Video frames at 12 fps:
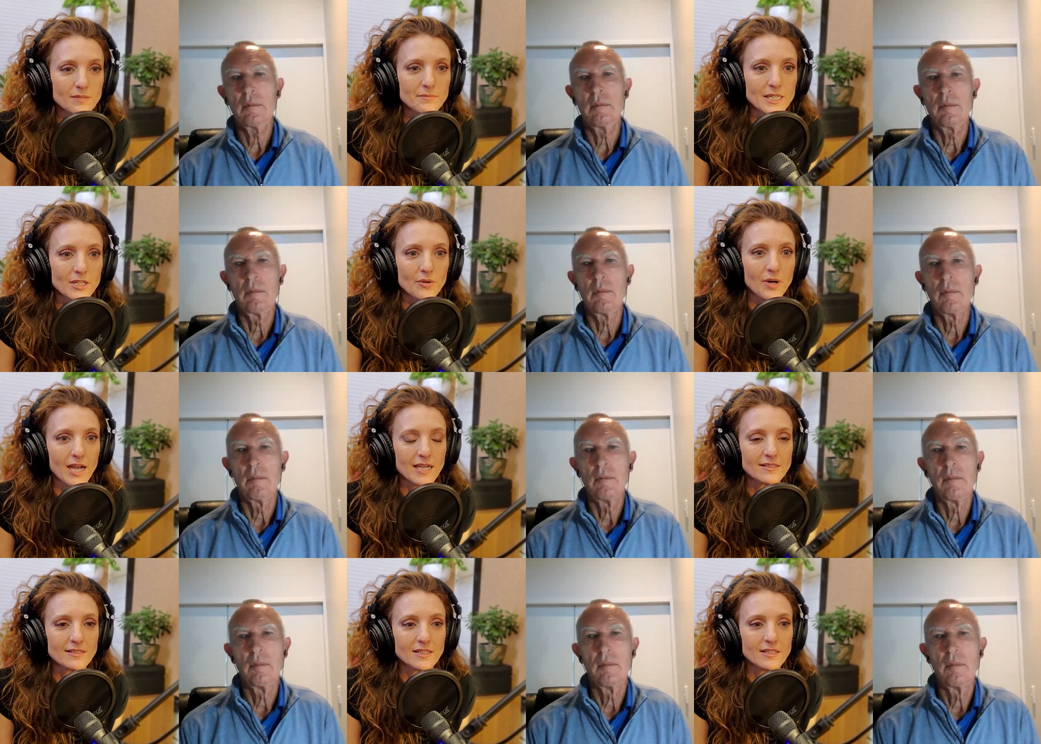Speaker 1: amino
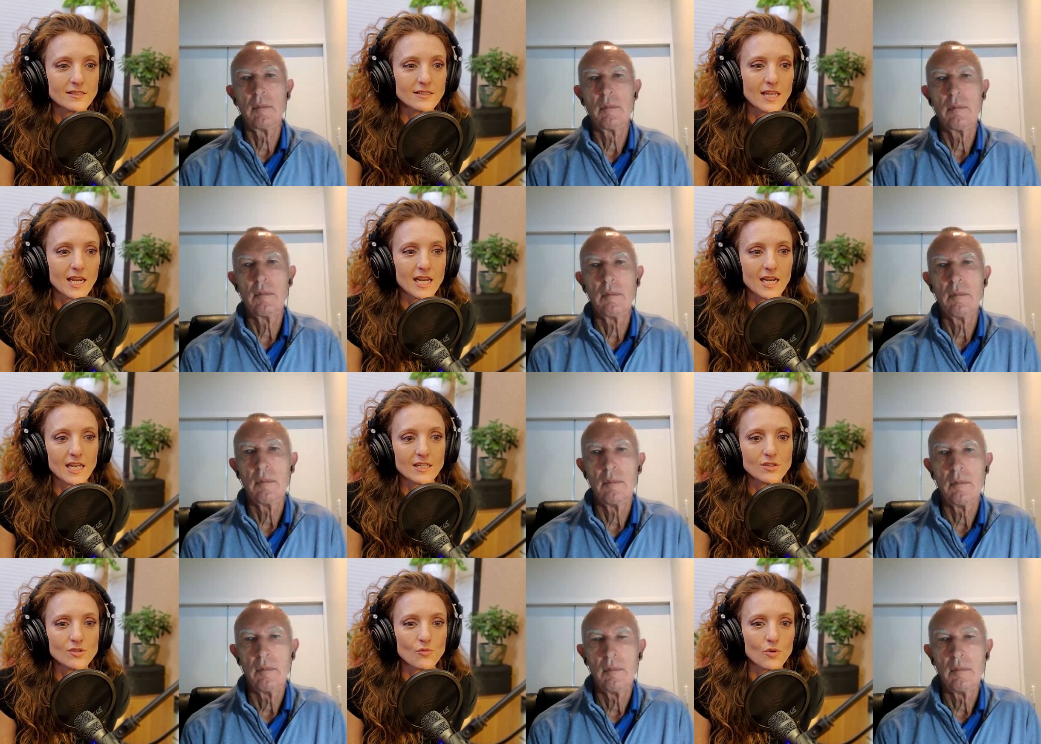acids
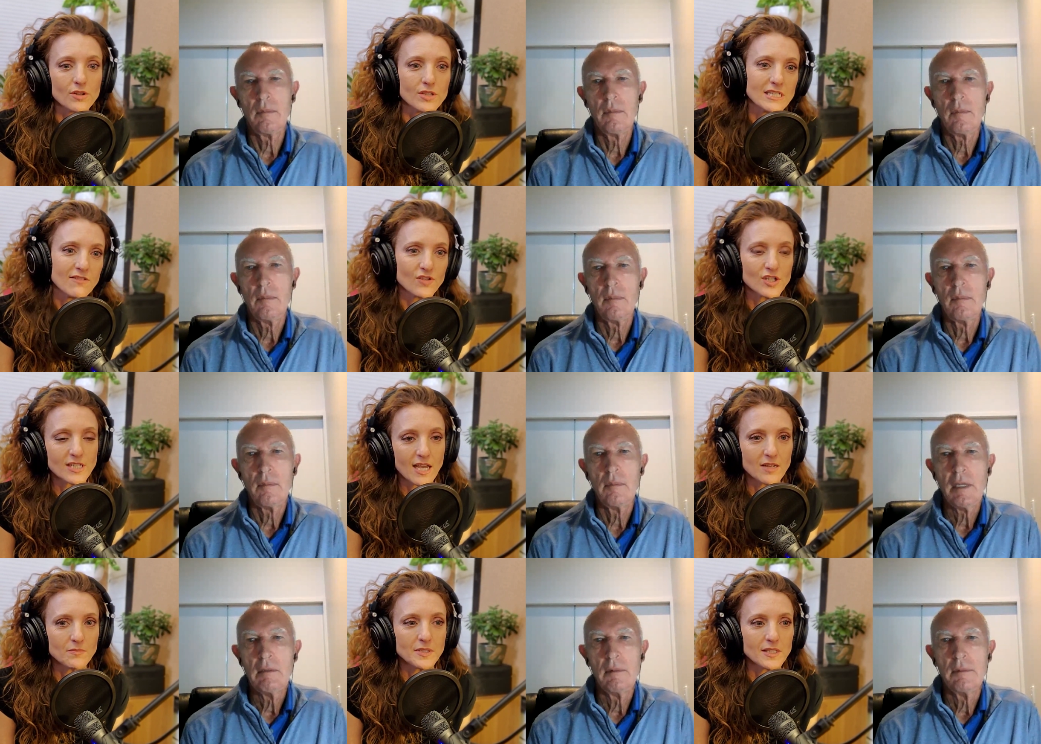and what are the different
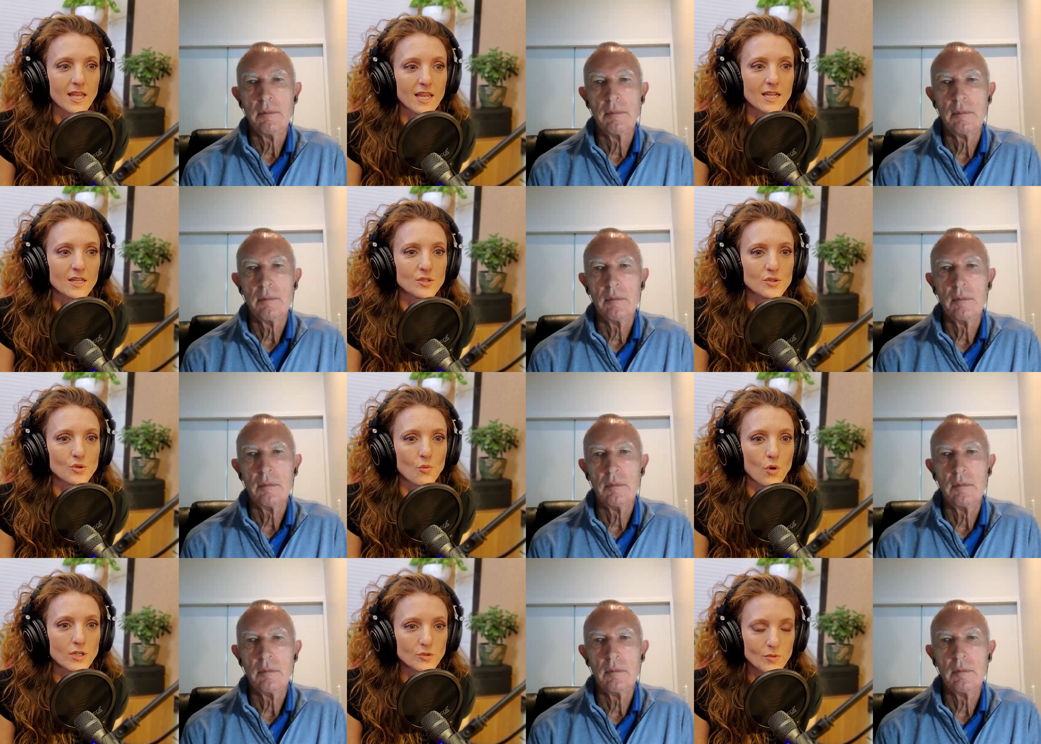types and
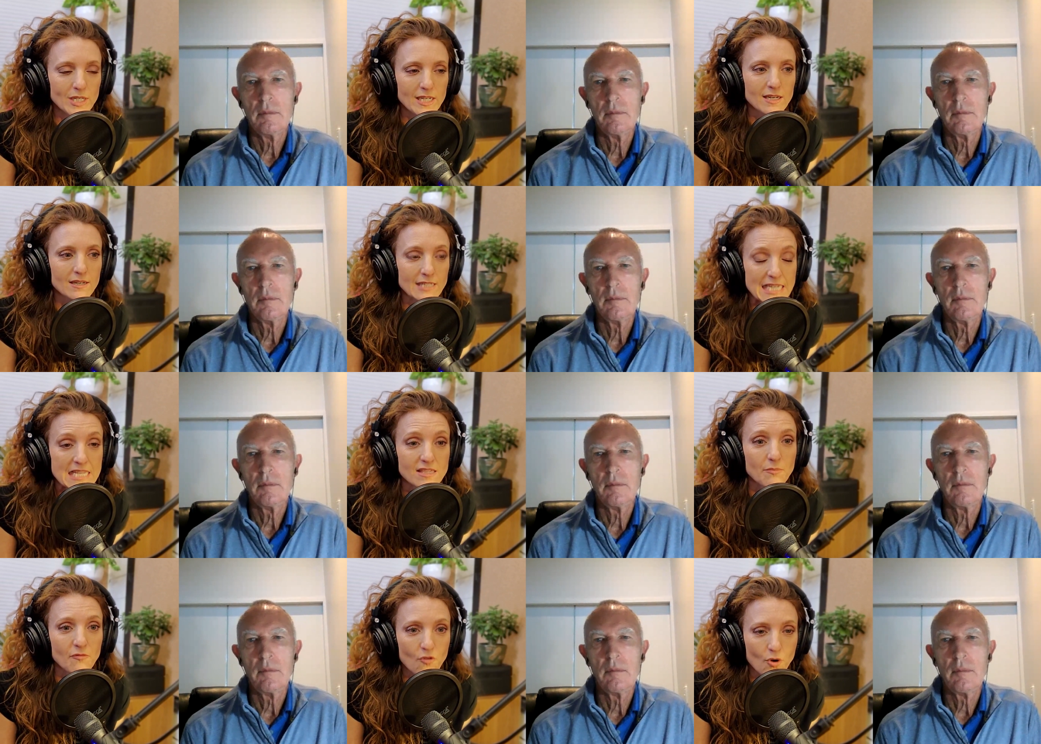what do we need
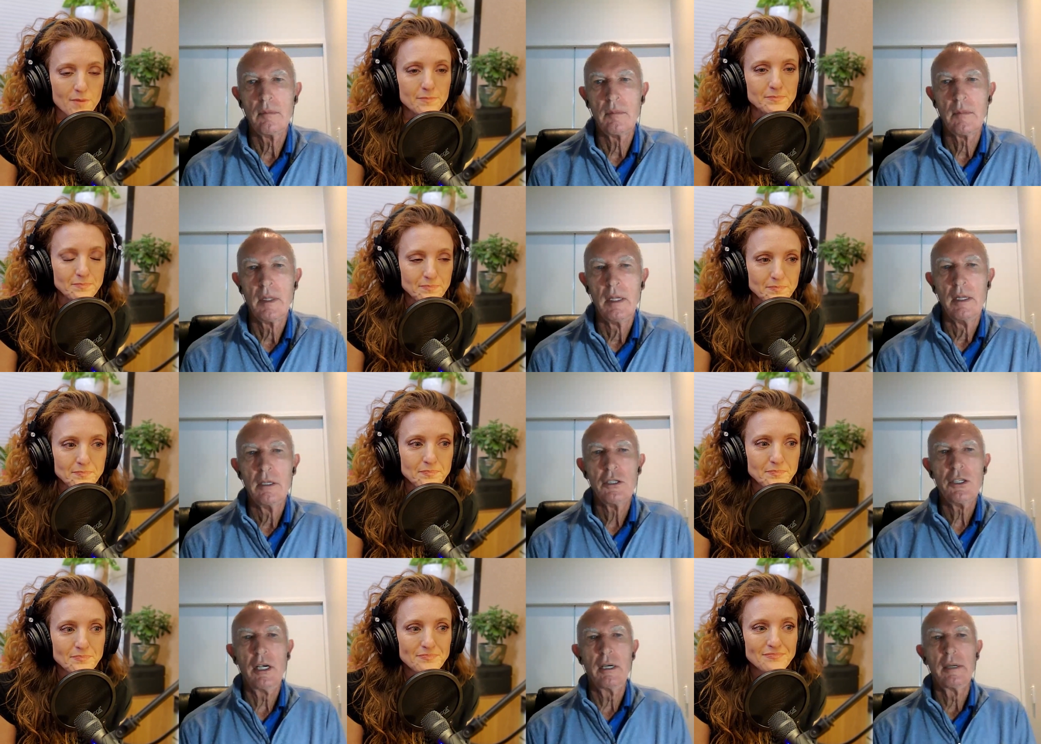them for?
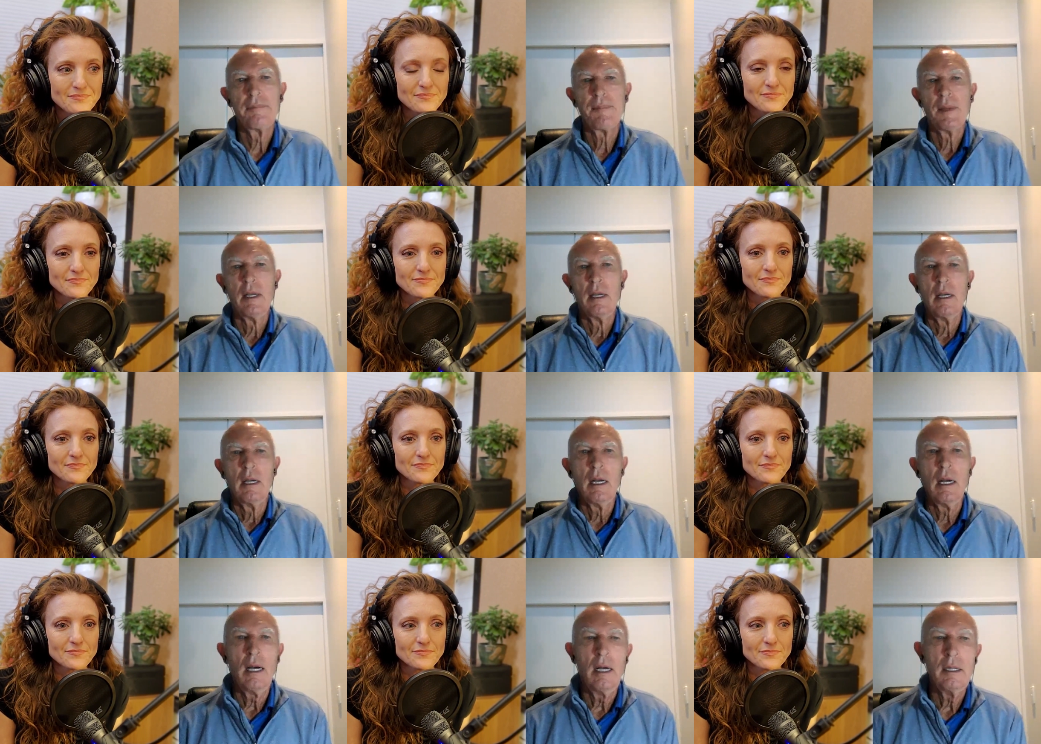
Speaker 2: Sure.
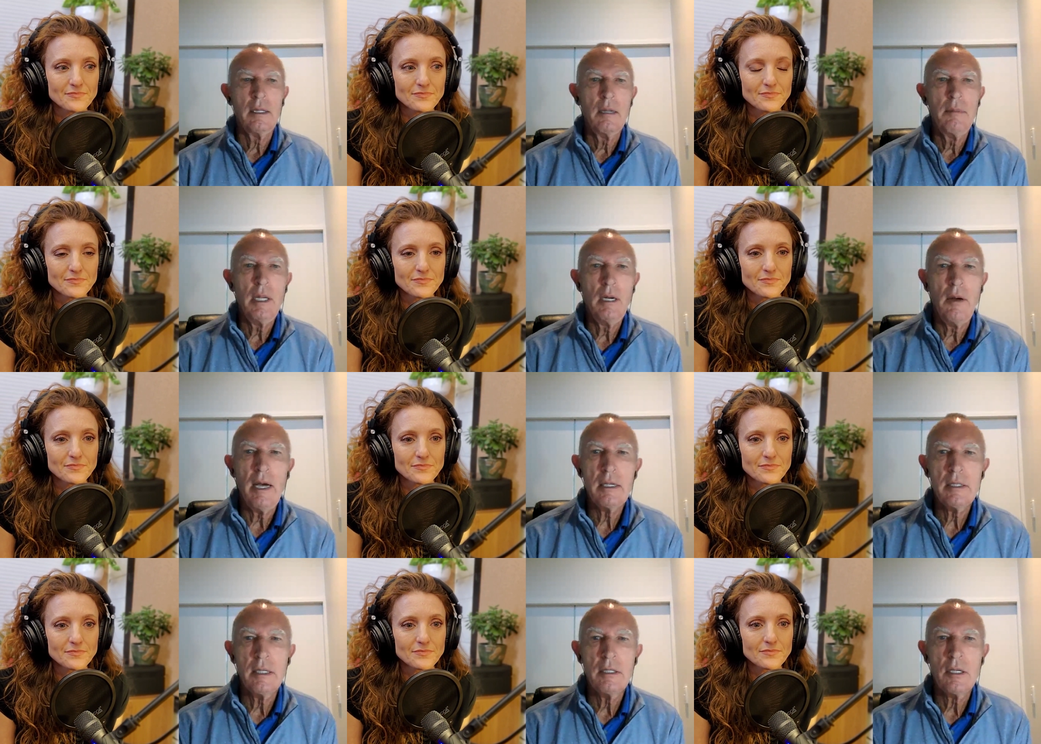Uh, the amino
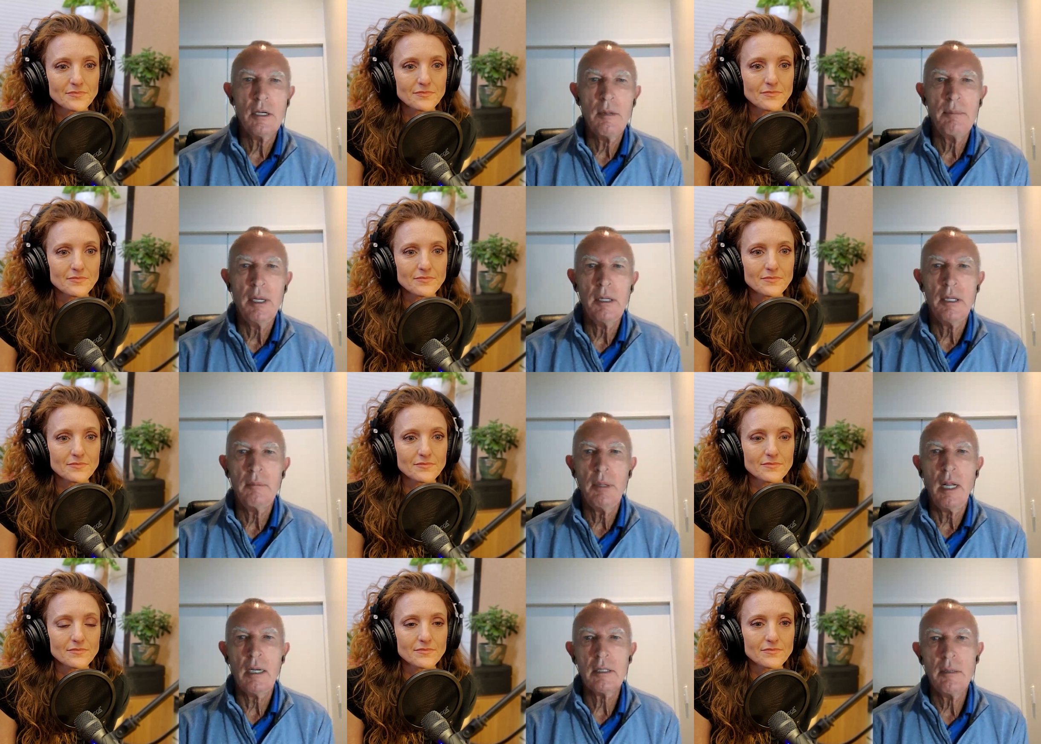acids are the
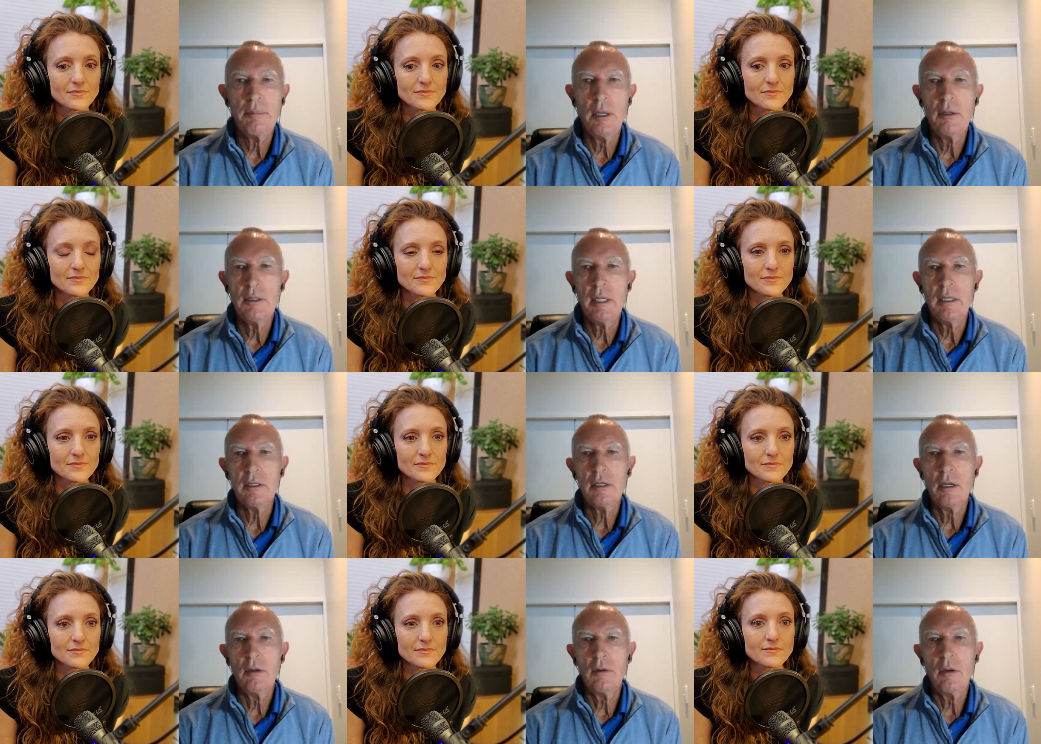building blocks of
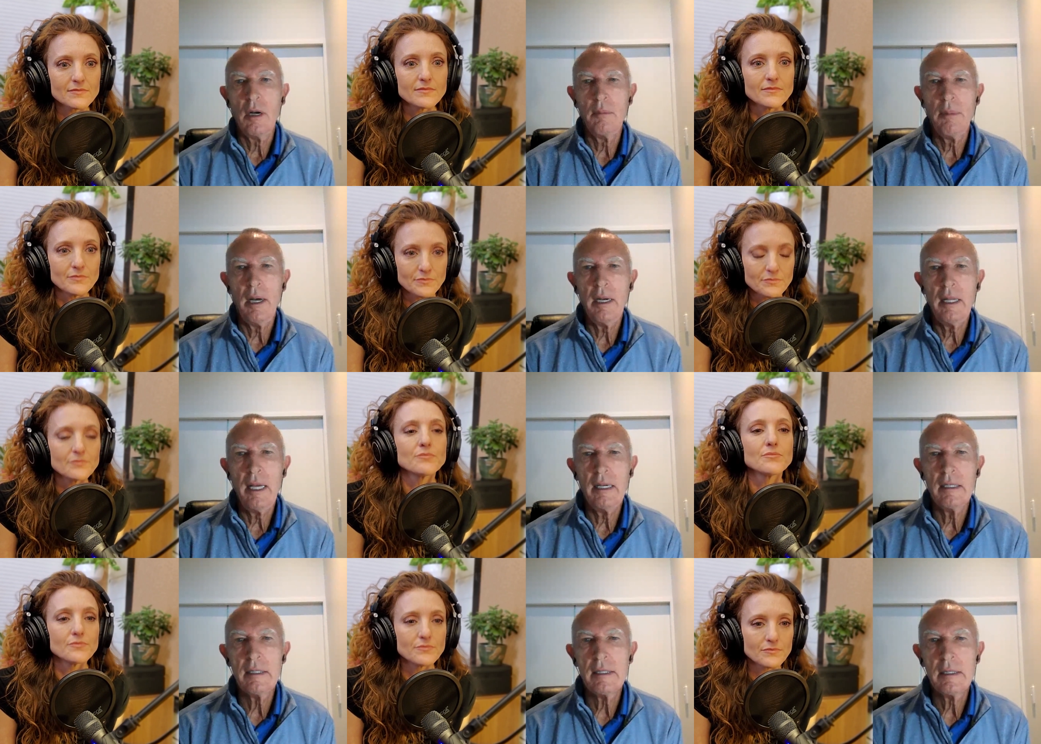protein. So, our body
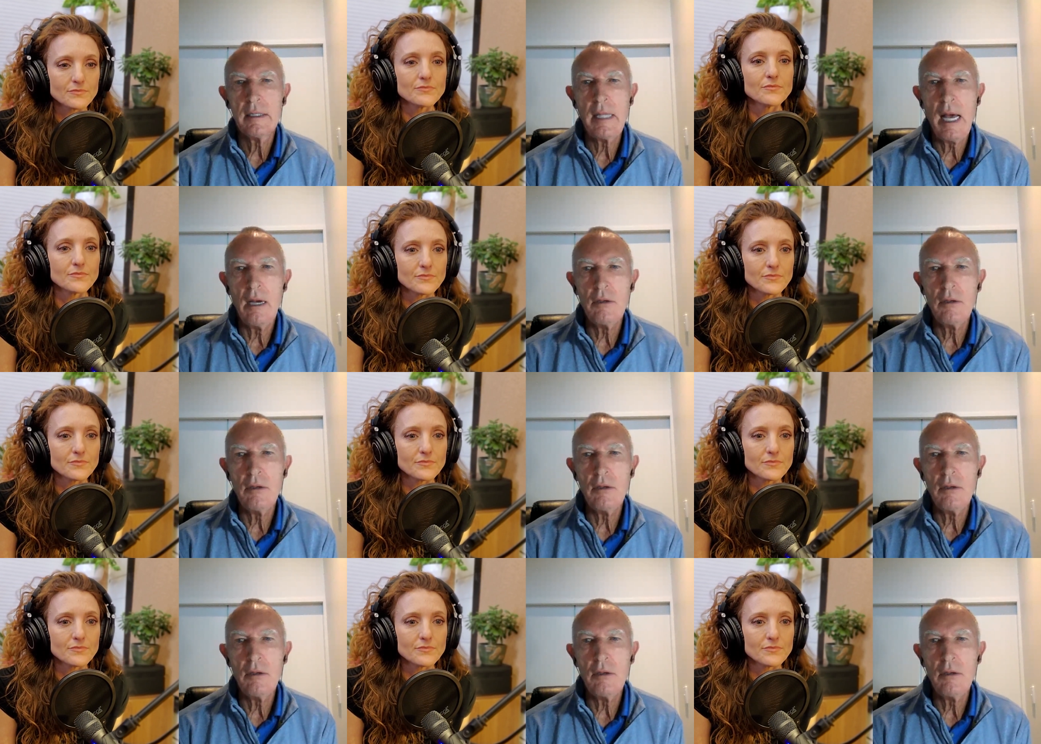has